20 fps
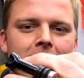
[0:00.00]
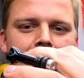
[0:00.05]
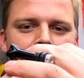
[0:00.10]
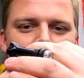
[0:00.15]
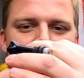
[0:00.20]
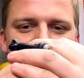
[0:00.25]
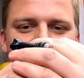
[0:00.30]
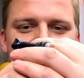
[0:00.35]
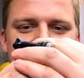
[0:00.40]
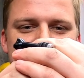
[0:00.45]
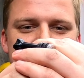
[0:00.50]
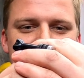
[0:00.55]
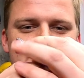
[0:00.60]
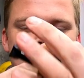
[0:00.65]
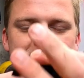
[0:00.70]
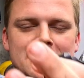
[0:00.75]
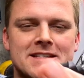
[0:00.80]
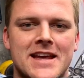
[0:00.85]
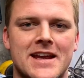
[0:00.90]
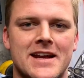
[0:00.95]
that
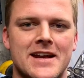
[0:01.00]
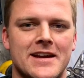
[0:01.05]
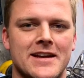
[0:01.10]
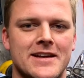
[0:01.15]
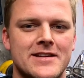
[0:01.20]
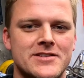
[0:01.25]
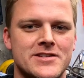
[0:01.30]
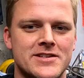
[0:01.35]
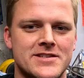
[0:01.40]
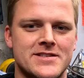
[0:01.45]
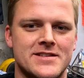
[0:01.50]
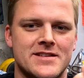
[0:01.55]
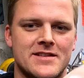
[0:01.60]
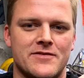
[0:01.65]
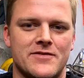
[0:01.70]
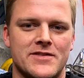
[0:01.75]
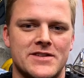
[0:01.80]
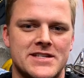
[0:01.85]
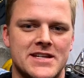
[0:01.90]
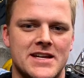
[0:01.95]
plastic is getting, and just
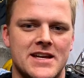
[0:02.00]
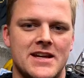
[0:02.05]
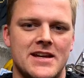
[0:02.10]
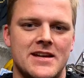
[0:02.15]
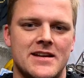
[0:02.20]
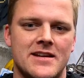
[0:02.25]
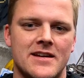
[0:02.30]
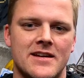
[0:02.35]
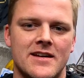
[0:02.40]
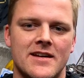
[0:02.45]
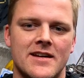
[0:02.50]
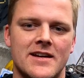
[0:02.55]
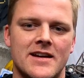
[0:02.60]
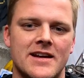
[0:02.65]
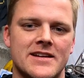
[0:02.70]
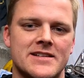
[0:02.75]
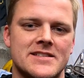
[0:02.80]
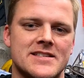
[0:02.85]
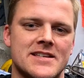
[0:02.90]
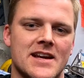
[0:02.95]
the fatigue
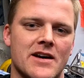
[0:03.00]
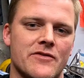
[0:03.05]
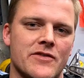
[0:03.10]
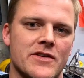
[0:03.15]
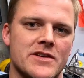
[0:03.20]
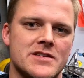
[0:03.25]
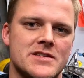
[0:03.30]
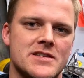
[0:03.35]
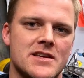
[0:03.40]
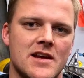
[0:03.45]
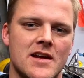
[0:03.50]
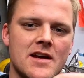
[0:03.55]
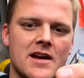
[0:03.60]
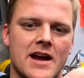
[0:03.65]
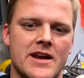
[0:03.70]
it suffers.